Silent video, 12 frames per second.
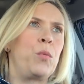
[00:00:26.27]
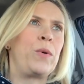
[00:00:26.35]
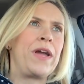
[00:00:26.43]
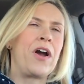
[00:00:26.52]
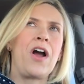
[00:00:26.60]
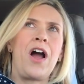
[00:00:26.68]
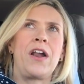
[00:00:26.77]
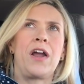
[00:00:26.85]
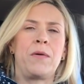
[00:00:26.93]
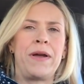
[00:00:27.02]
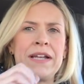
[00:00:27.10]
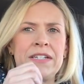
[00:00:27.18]
We are on
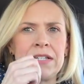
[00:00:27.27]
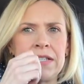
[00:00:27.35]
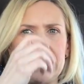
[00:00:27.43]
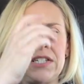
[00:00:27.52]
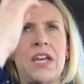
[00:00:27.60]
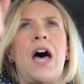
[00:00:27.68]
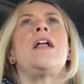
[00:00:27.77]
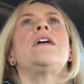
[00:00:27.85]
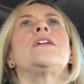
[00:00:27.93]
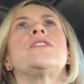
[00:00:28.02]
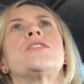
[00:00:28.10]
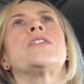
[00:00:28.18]
our way to the
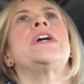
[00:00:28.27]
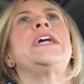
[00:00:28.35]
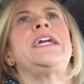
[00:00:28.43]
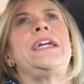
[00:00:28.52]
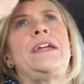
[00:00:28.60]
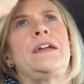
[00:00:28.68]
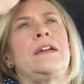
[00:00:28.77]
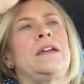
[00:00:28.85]
Dollar Tree.